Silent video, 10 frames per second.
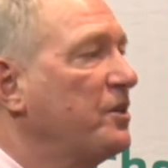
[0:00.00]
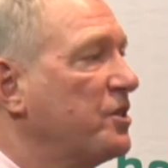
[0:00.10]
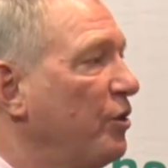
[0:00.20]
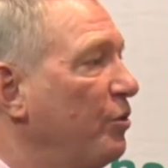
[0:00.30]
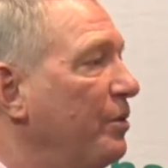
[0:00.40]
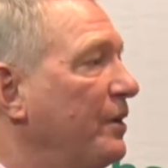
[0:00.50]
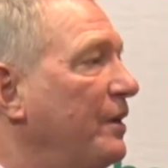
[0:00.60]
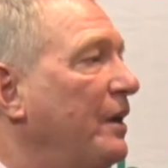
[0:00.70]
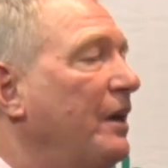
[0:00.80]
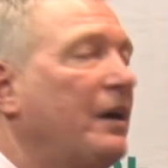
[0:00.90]
So
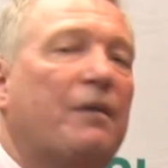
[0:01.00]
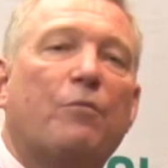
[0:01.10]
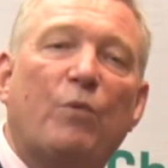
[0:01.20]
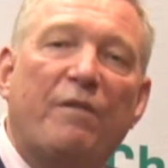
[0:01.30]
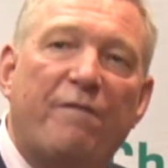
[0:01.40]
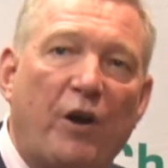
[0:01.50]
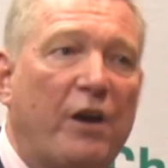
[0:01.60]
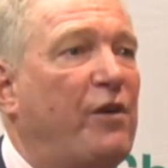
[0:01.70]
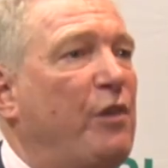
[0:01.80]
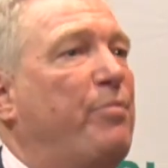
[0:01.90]
we're very,
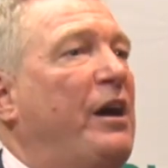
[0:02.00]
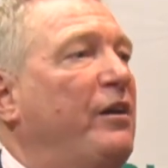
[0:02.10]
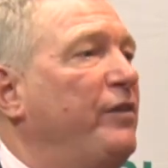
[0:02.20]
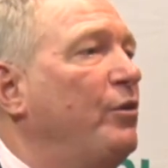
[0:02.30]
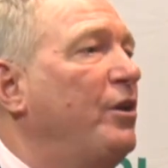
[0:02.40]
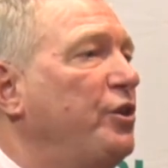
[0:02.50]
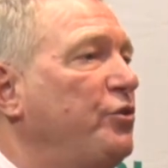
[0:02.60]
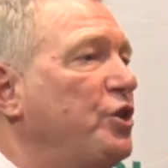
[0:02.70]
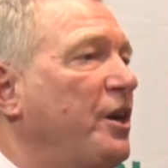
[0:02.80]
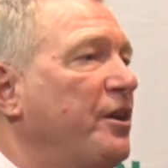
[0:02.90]
very proud of you, our
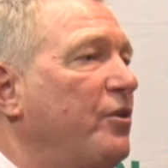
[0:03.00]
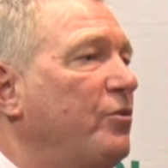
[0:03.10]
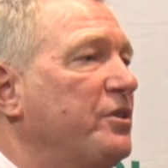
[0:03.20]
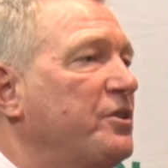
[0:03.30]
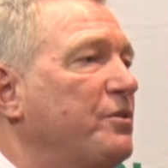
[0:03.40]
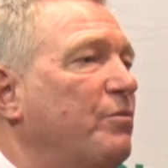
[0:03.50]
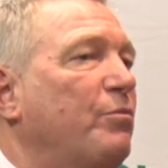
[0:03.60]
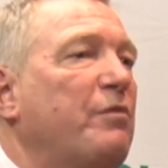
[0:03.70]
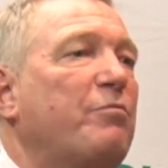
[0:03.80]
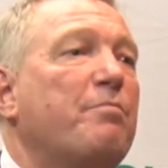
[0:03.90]
new charter holders.
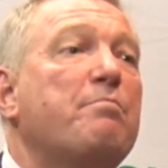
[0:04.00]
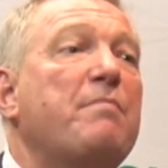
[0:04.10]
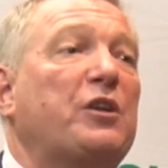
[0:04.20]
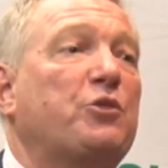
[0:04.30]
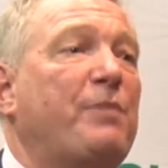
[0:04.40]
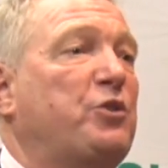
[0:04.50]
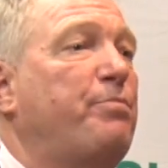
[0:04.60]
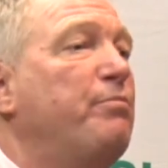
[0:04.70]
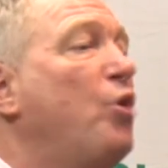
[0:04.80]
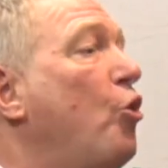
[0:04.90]
We're much, much
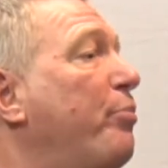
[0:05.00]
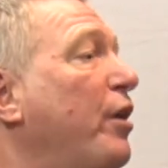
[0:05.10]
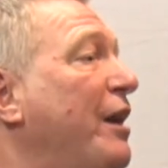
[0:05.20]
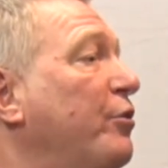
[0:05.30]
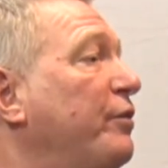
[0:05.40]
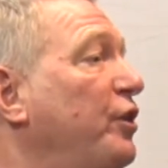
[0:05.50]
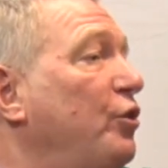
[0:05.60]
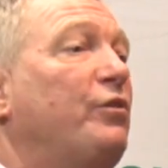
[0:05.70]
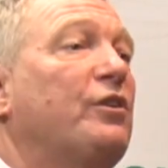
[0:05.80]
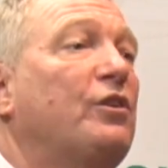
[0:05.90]
more proud of
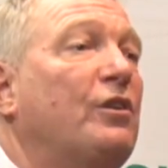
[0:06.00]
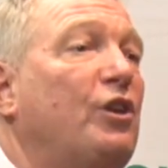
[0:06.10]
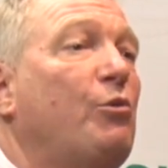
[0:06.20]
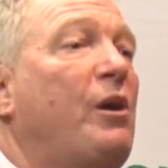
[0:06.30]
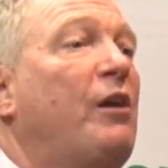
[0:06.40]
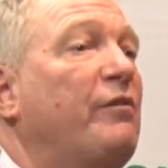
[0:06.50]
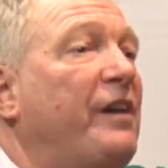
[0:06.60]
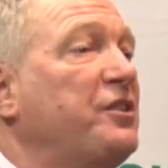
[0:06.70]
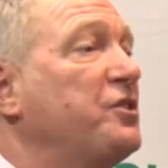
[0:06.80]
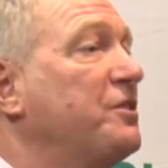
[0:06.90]
you than you are of
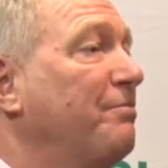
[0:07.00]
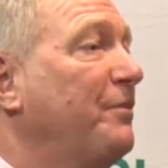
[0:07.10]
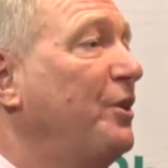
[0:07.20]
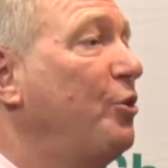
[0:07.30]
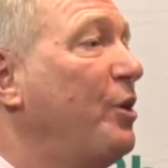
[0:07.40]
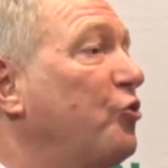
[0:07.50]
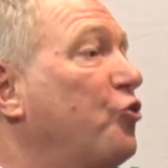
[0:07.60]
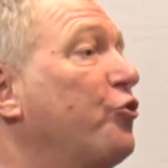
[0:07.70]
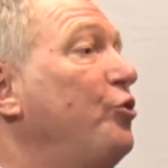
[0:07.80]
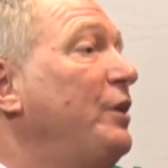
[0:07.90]
us. You are
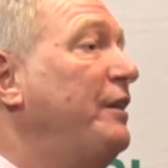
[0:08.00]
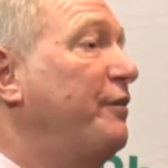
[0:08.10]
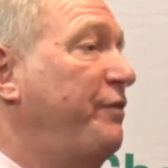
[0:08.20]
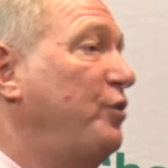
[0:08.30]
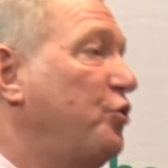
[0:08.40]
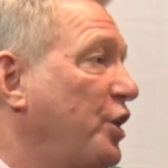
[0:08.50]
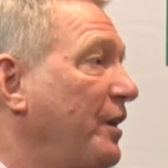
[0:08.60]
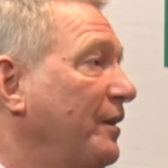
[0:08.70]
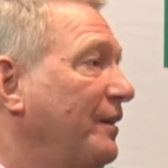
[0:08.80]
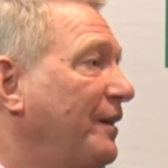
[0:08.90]
truly the
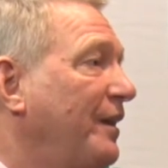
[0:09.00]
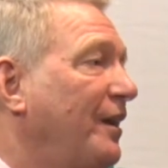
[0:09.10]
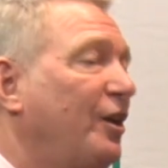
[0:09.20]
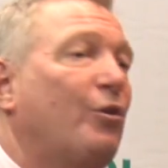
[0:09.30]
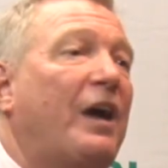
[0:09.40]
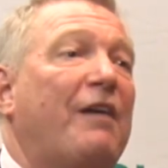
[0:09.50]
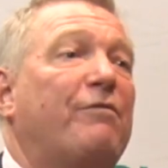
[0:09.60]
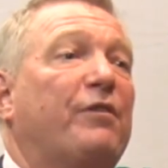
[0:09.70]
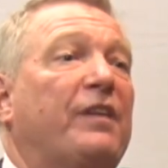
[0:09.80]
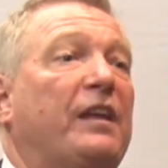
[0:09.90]
future. You are
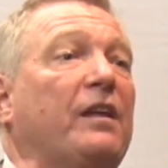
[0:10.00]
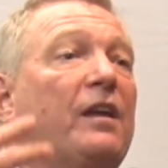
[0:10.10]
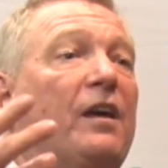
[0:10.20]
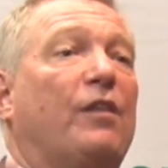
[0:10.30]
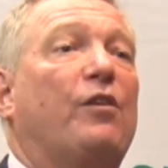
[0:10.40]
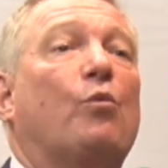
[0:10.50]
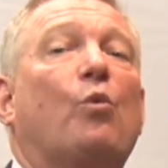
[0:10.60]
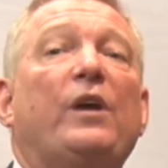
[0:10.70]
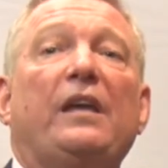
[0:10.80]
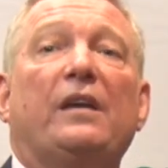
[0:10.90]
everything that
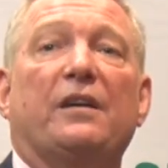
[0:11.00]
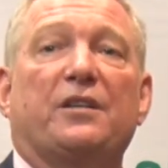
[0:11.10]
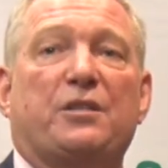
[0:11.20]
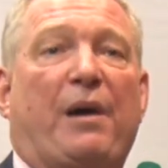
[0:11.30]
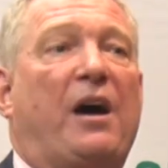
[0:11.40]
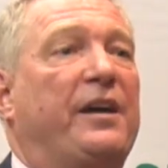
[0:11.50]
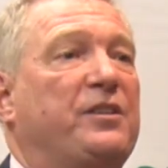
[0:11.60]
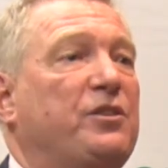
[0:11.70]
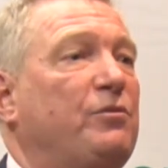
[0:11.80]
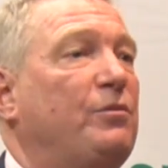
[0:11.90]
we aspire
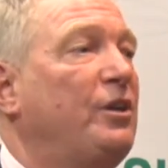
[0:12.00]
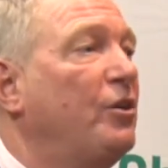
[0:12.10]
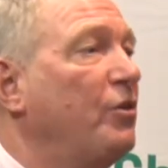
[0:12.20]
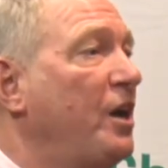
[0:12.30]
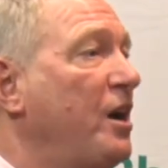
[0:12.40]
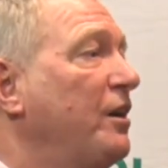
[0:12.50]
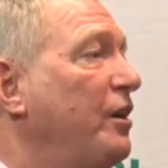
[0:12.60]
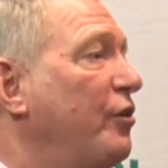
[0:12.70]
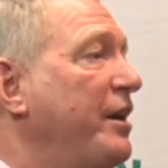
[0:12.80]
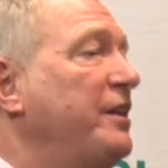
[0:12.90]
to. You're young,
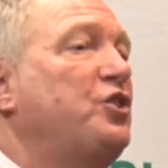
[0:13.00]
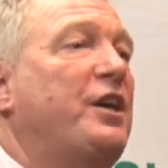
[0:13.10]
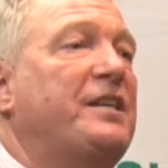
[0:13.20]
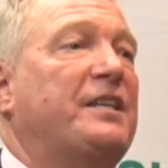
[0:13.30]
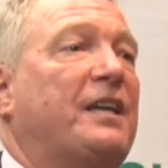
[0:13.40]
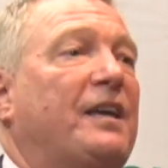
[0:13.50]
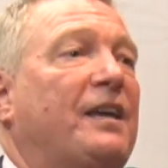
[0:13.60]
you're energetic,